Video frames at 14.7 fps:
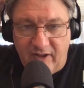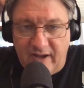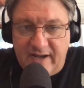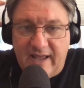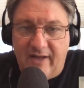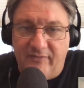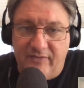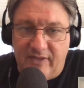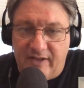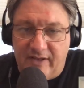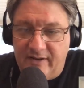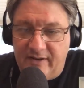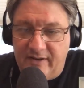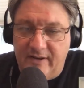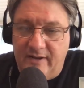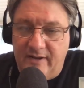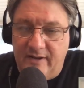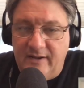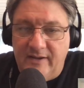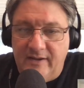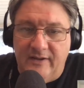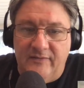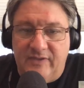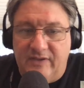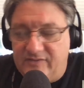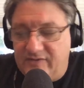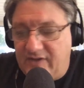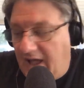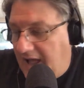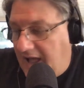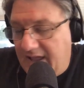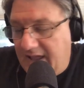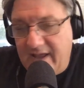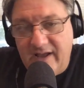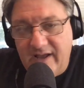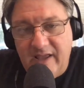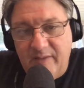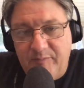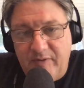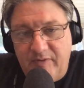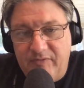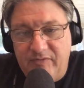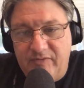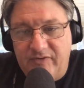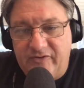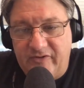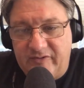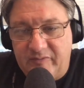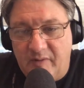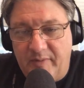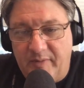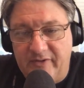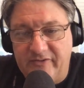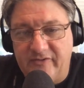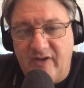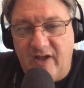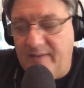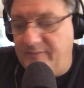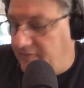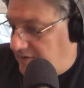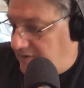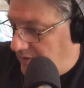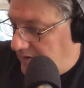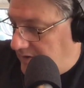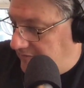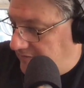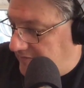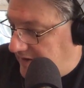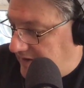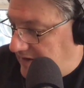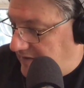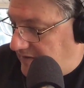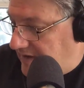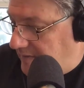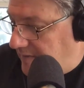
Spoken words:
out that this guy had been through the system a bunch of times and no one ever did anything